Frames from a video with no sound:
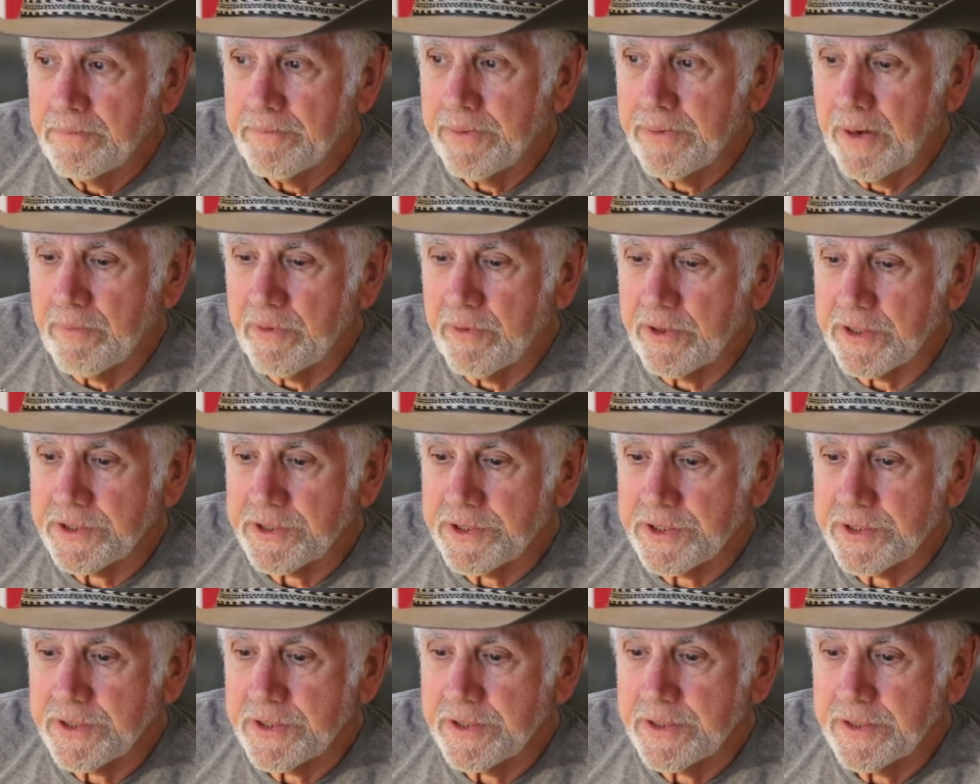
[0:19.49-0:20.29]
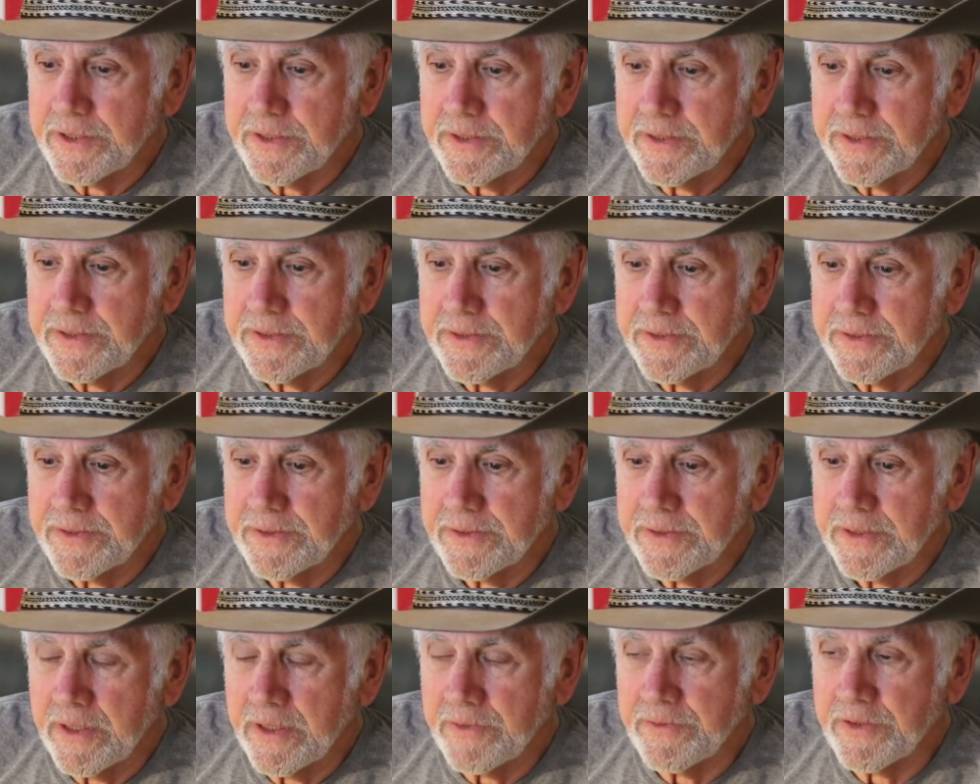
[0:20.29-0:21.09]
Published
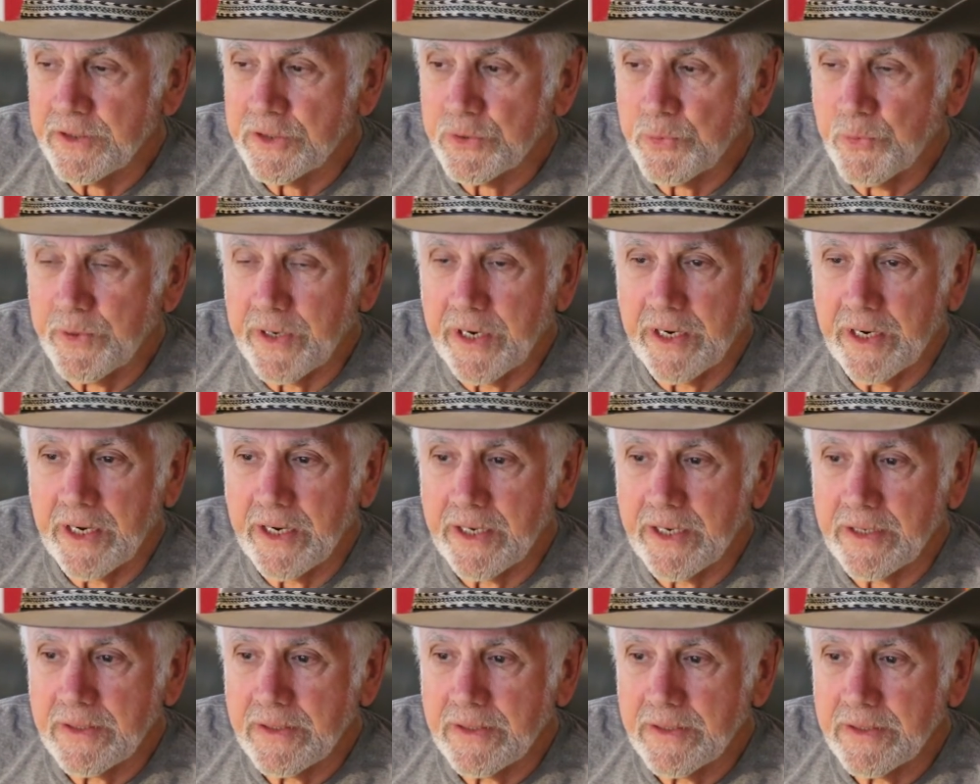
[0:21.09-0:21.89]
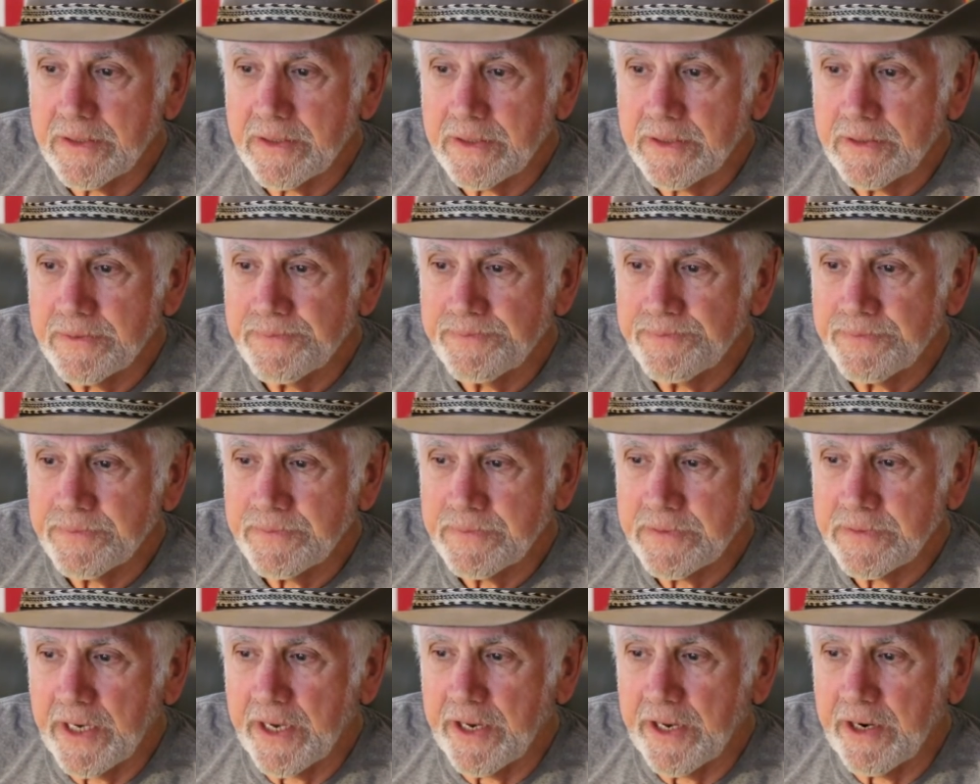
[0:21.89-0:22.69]
on the 29th.
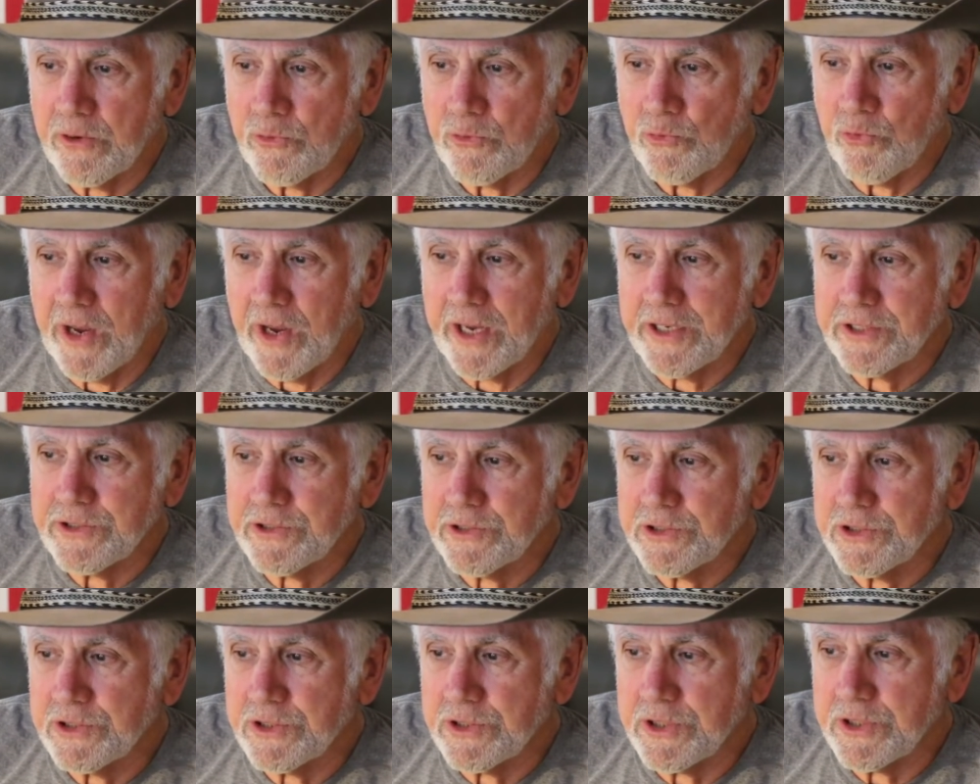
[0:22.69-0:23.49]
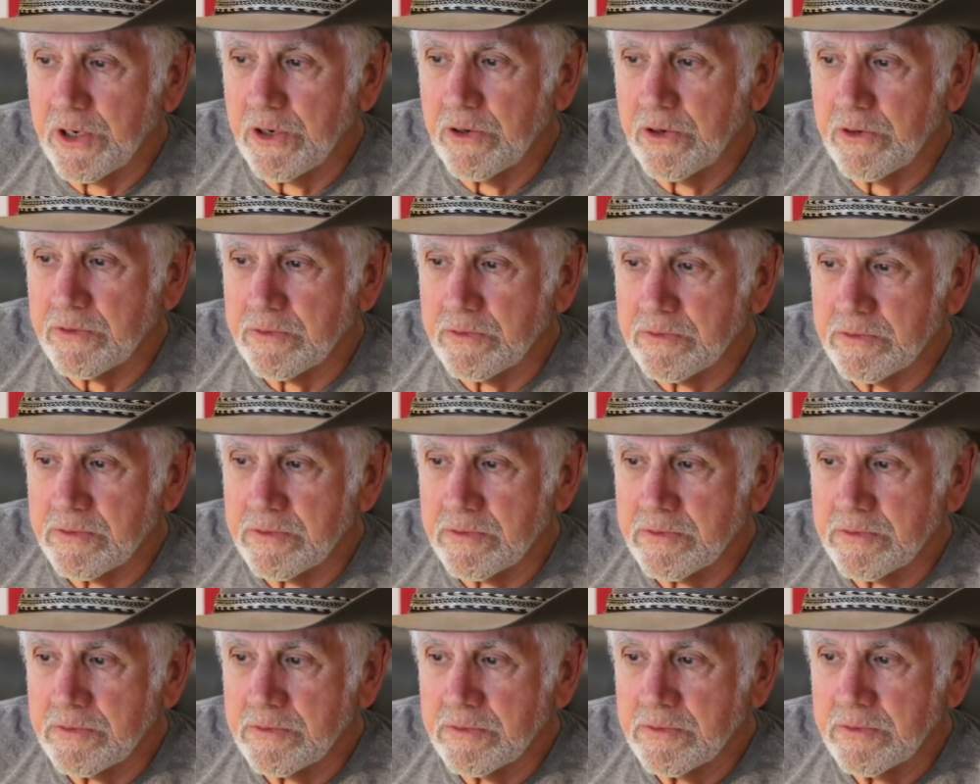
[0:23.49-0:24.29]
Title, Roger
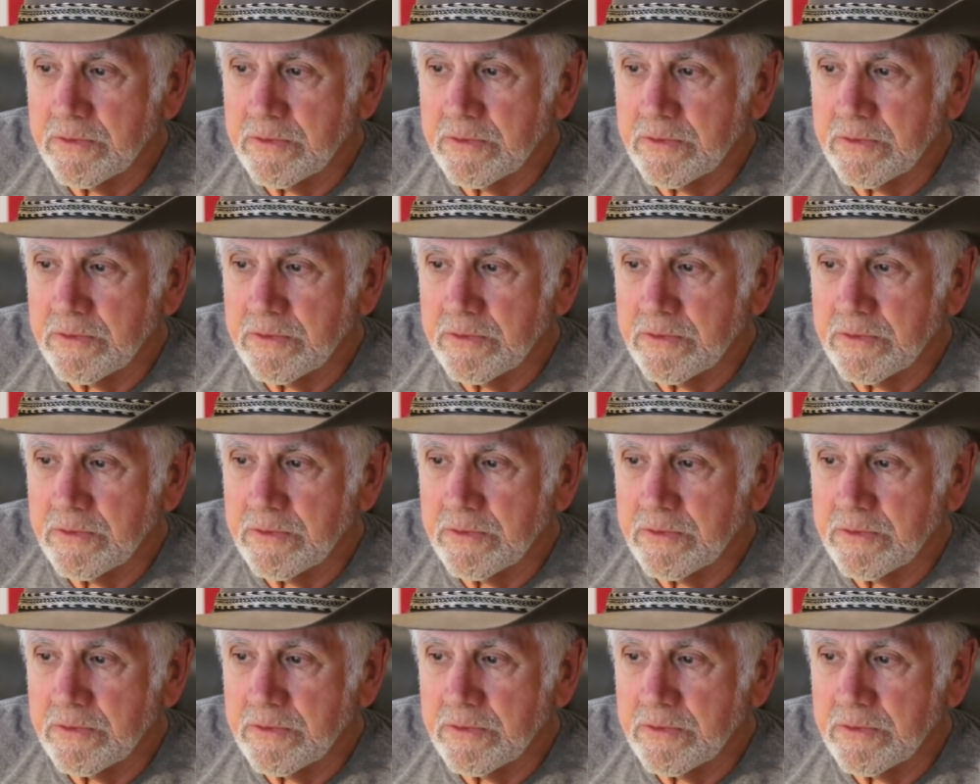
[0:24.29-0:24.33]
Stone.